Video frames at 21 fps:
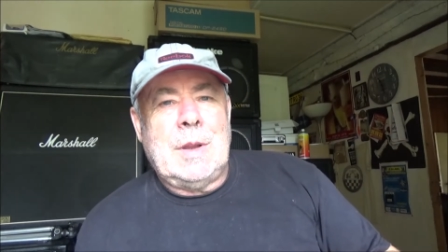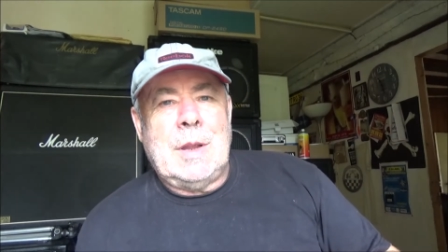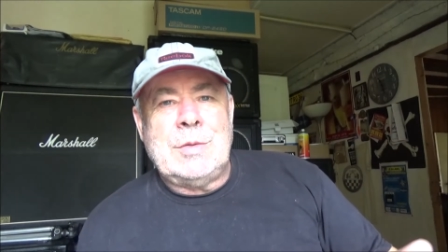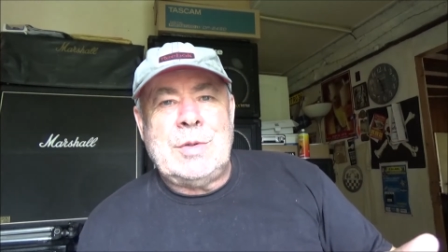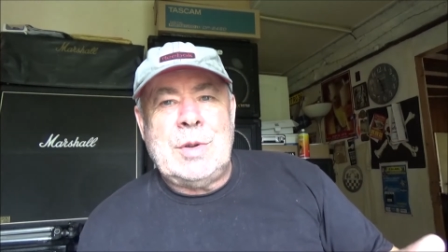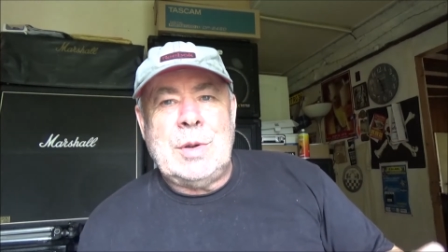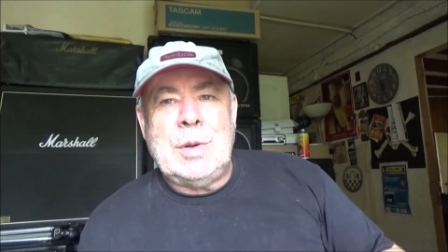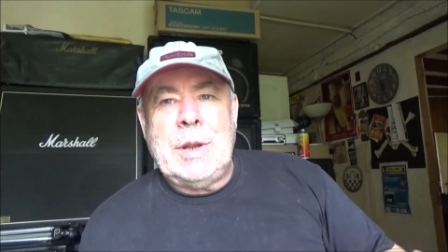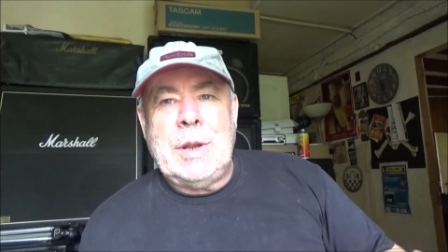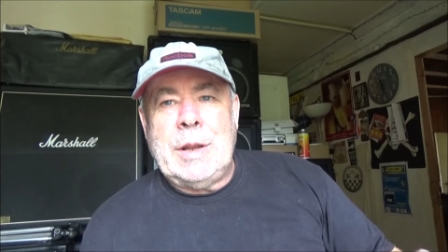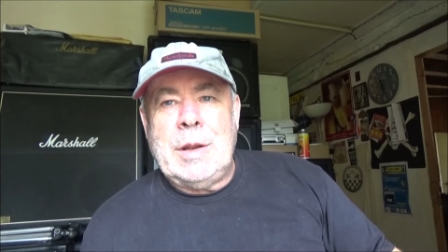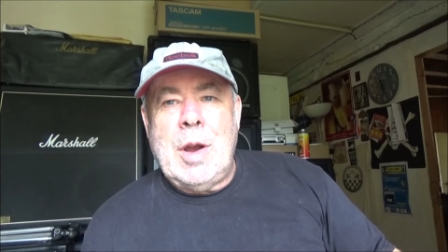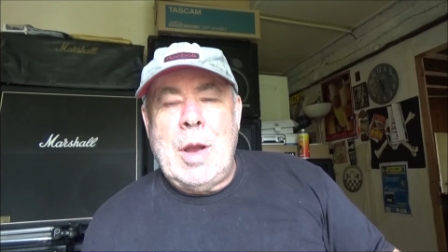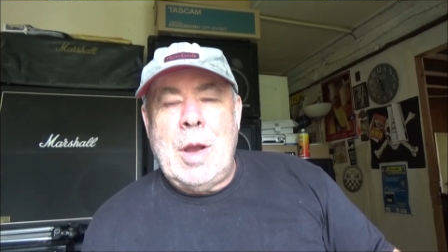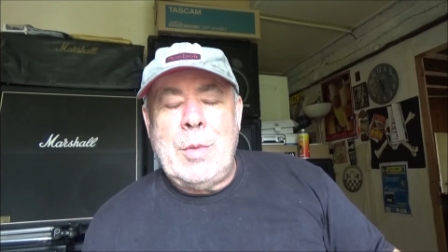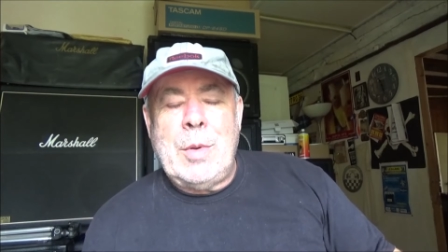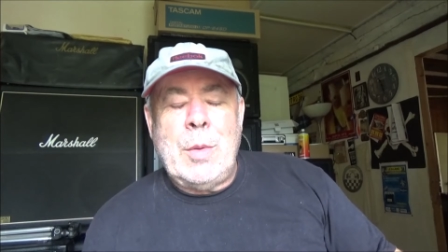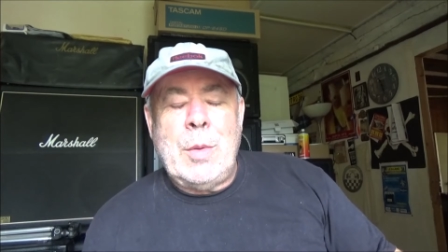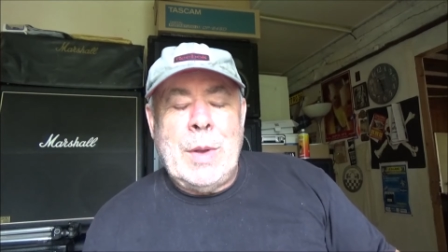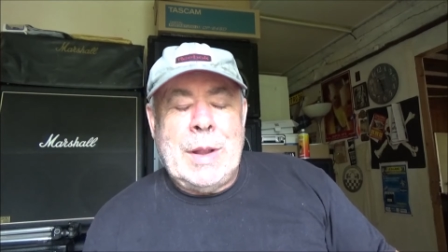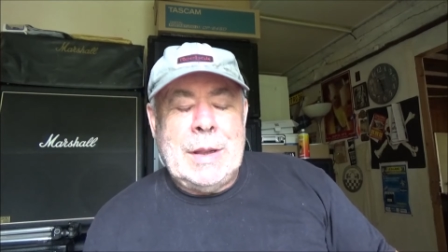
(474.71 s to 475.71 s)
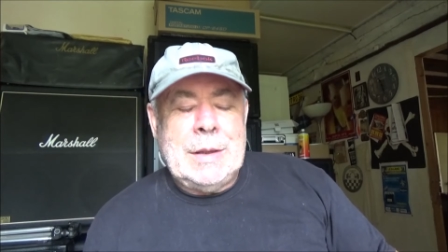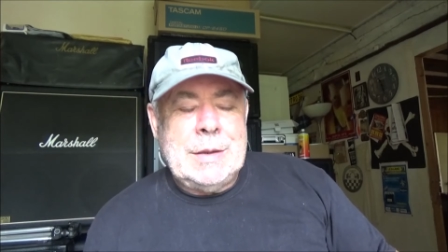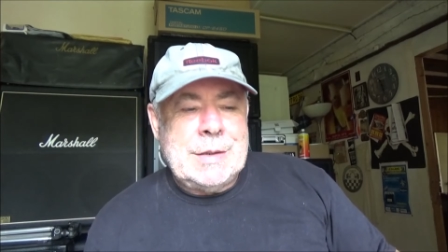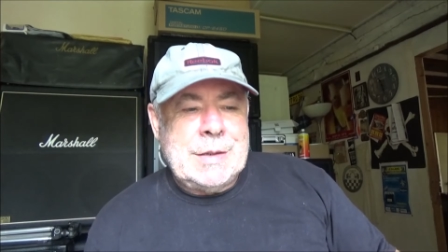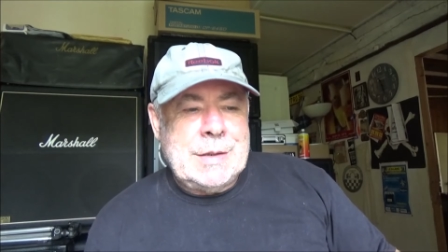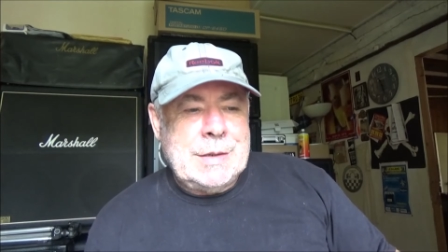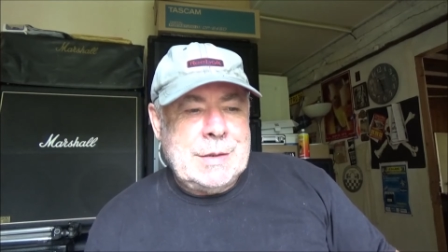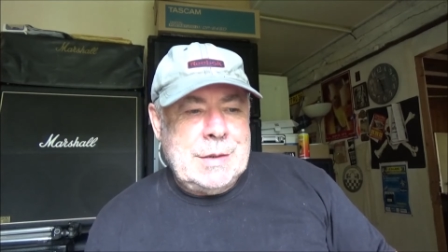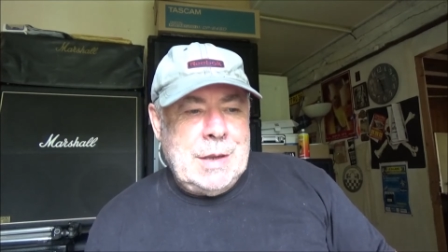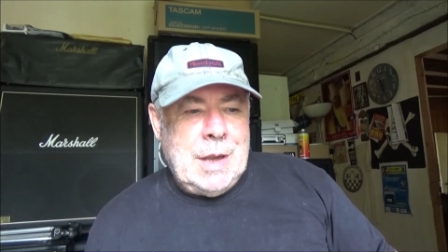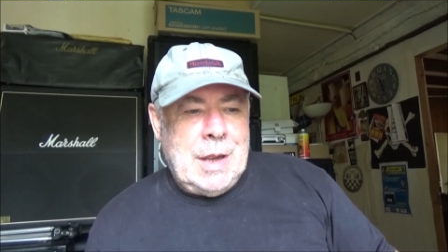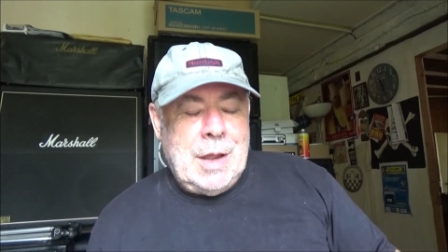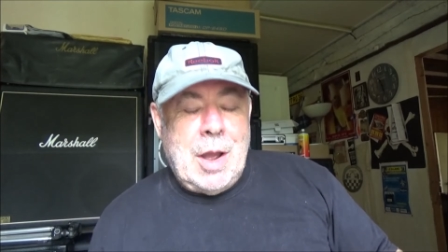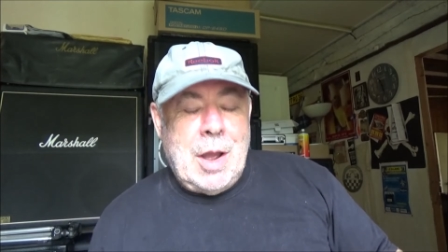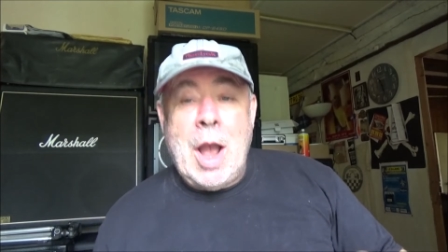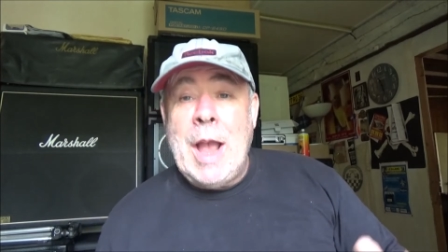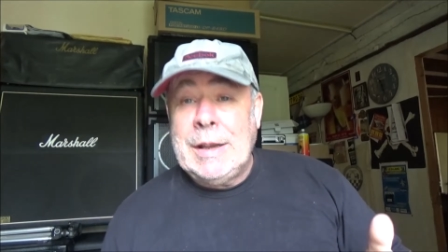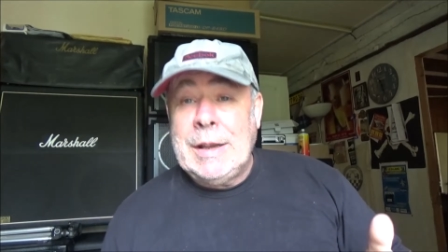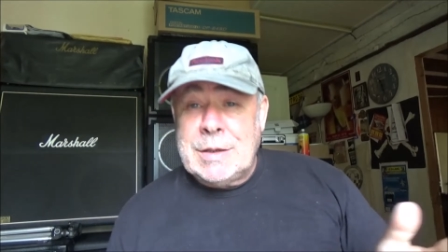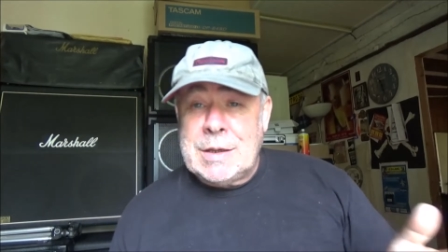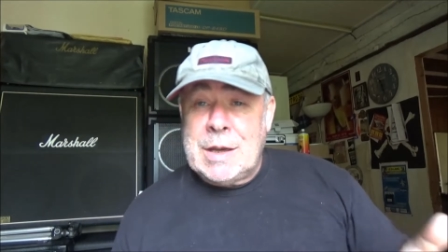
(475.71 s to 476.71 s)
Julie and I, we went,
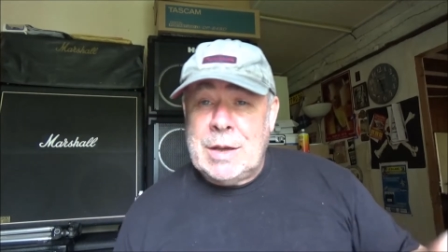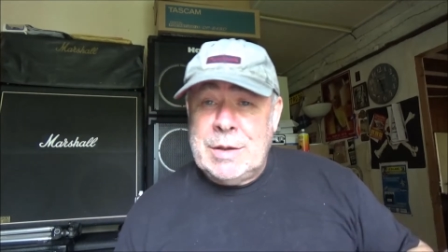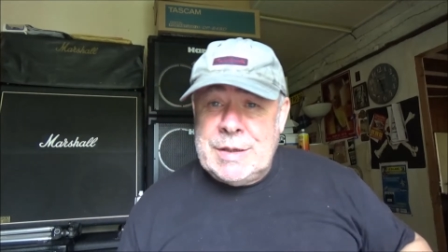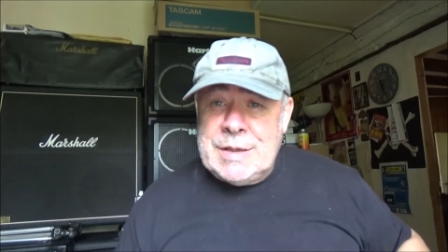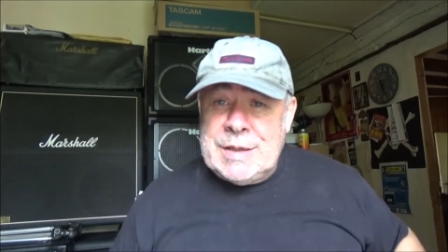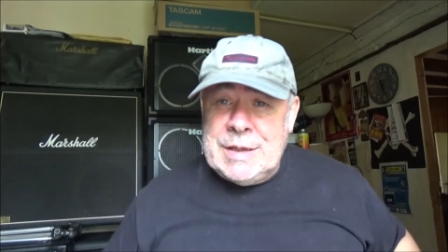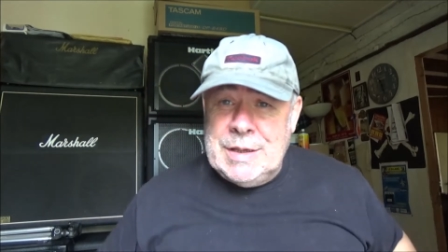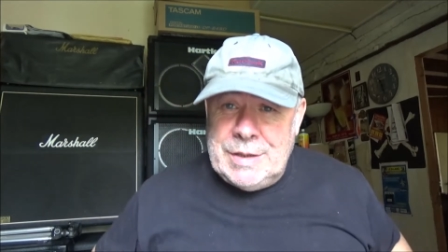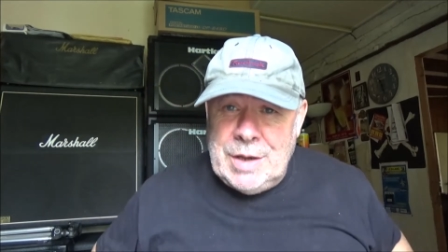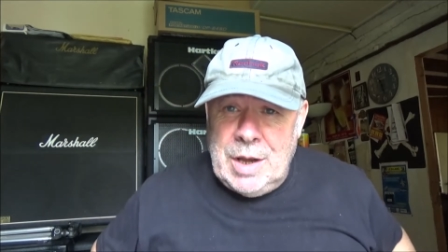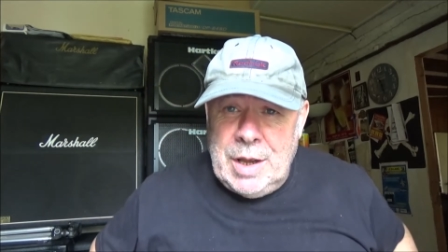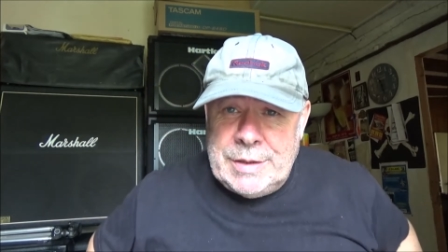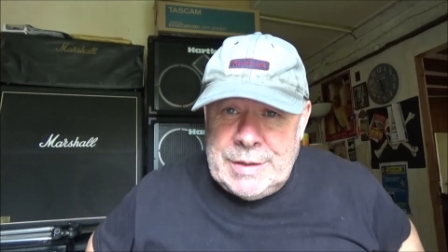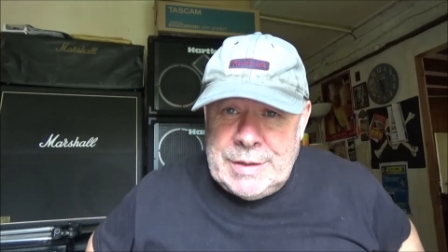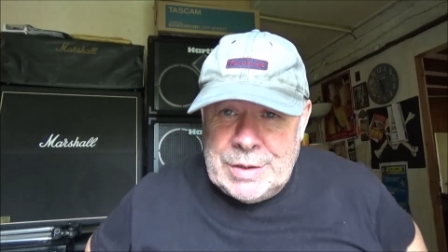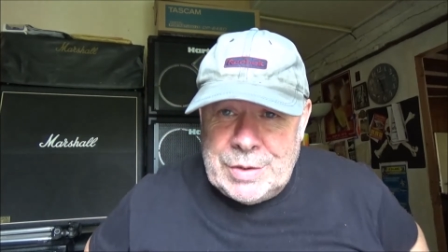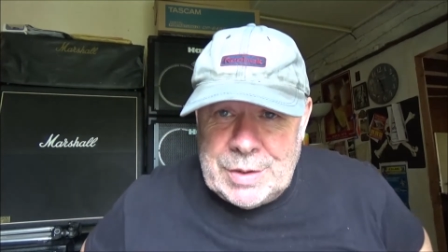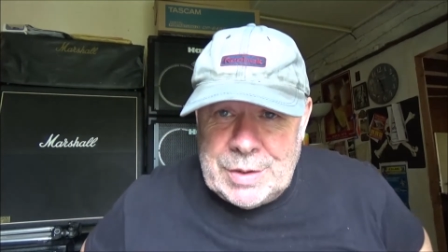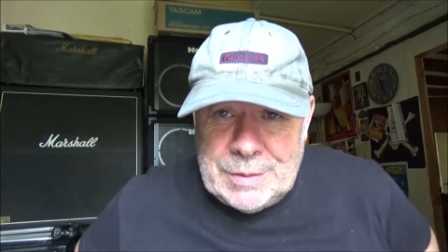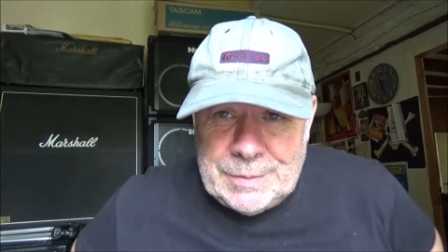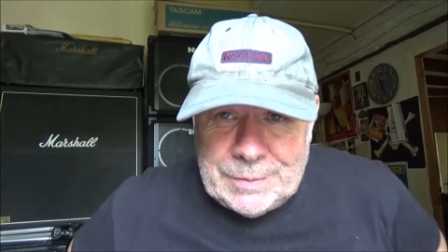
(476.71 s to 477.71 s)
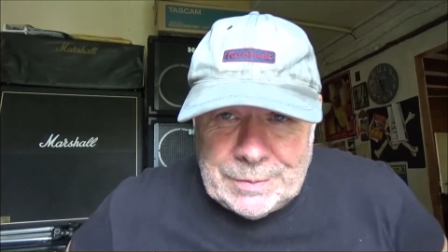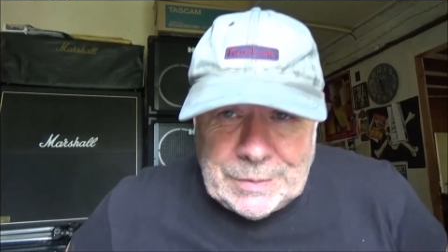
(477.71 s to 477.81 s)
I had to go to see a dietitian